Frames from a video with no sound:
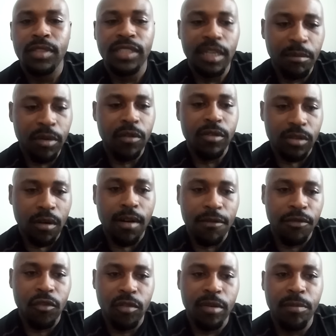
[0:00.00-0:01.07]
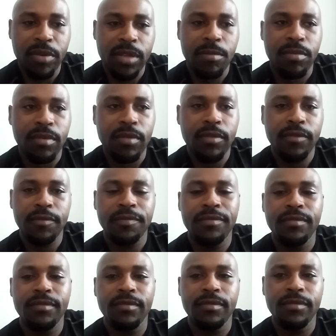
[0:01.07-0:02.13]
Chemicals are a form of people.
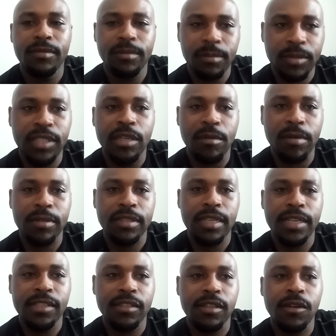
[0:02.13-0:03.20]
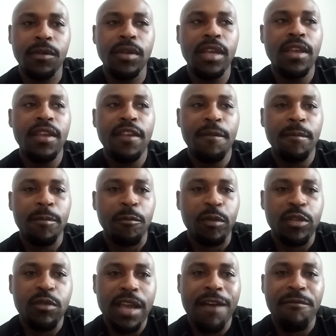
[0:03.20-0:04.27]
You get what I'm saying? So
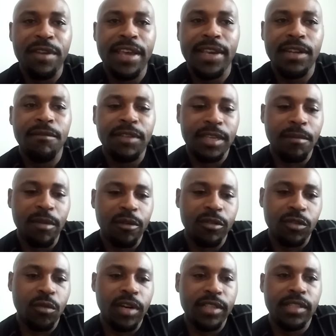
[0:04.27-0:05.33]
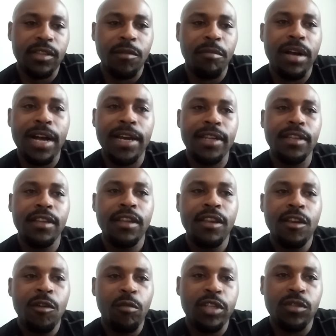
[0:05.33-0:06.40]
when you have negative chemicals going into your body,
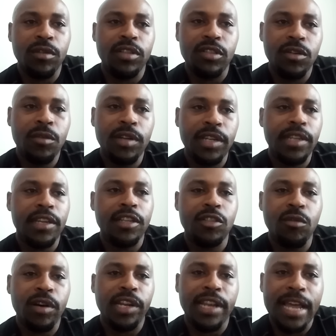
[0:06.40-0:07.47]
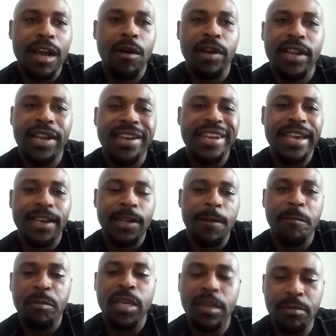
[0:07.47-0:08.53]
what you are doing is you are allowing
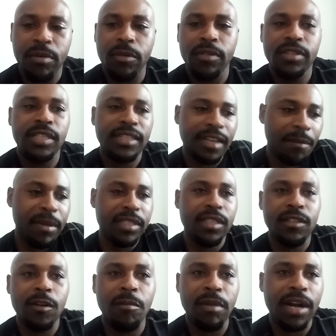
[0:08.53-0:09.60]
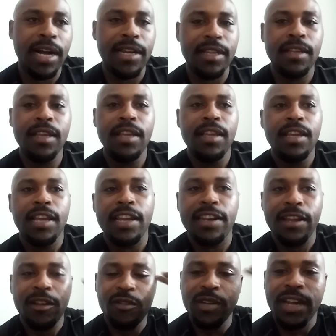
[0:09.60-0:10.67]
negative people to come into your body. And
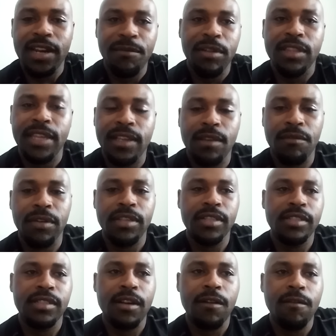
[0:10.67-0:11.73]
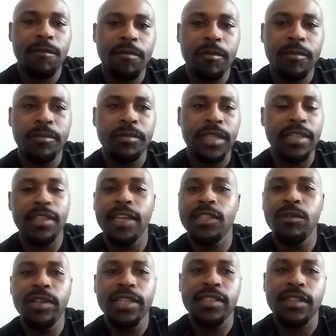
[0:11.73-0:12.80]
now you're not even thinking for yourself. And then
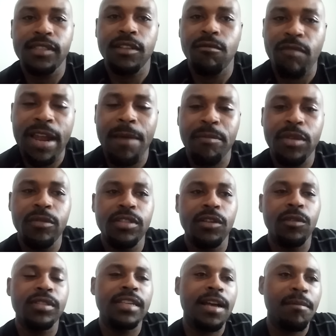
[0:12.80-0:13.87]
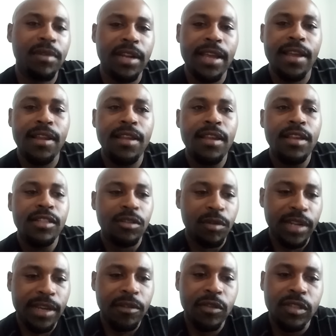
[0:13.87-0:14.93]
you're listening to rap music on top of that. So
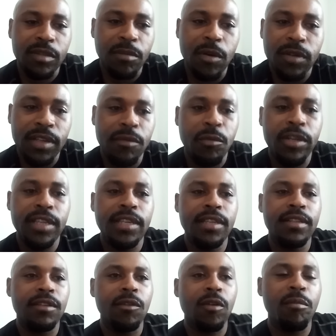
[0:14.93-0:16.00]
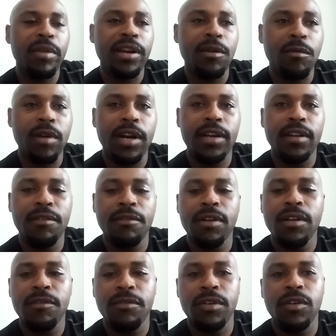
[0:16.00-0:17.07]
now you're smoking weed or marijuana
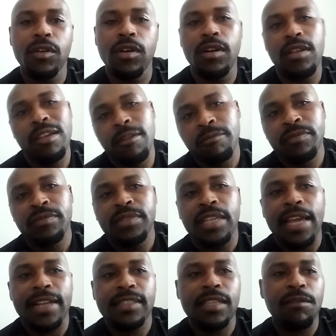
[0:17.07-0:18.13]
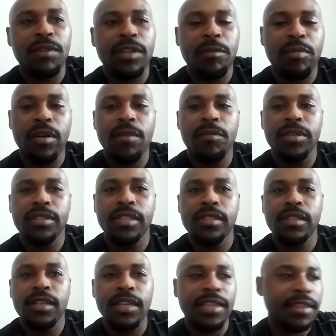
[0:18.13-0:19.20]
for activity purposes.
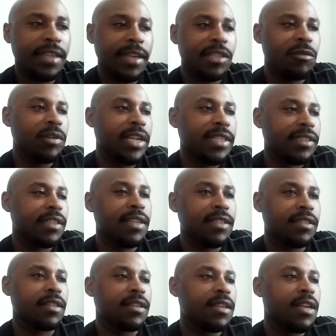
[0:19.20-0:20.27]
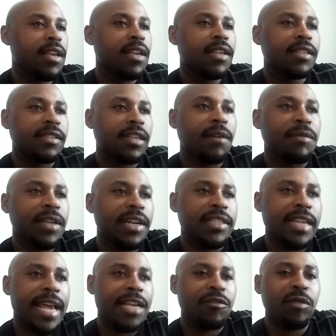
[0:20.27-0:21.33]
And then you're listening to stuff that
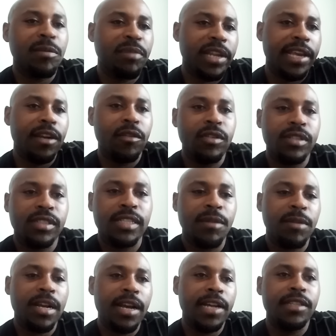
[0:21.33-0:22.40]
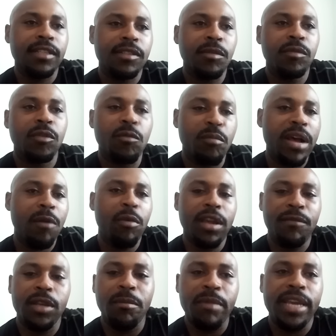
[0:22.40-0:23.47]
is actually playing on your subconscious by way
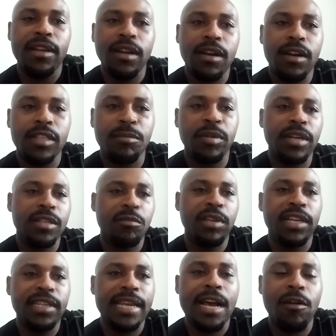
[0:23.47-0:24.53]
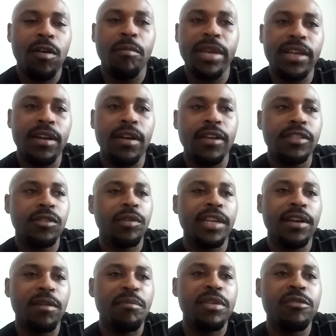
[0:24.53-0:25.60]
of your megahertz, because we endow on megahertz. So
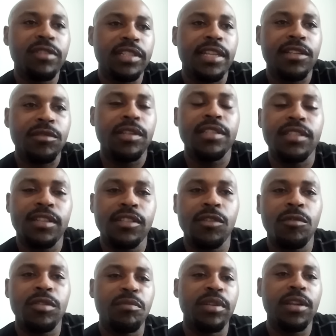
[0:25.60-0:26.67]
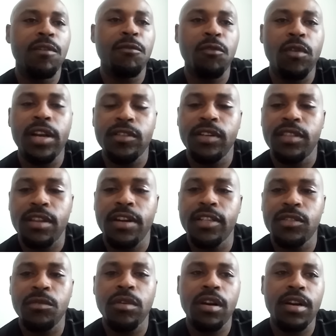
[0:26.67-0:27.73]
now the music that you're listening to is below
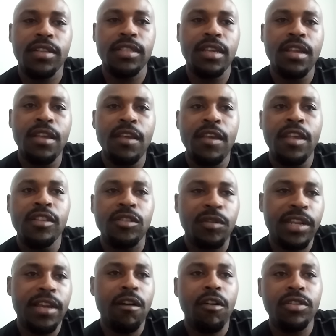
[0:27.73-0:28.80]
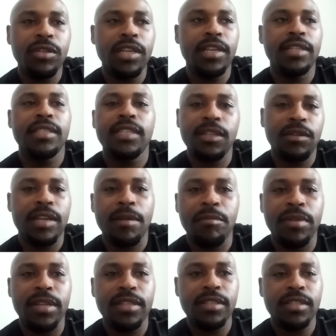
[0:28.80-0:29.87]
432 hertz. So now all you hear is kill that
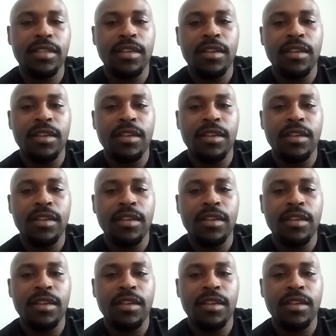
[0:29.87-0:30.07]
bitch.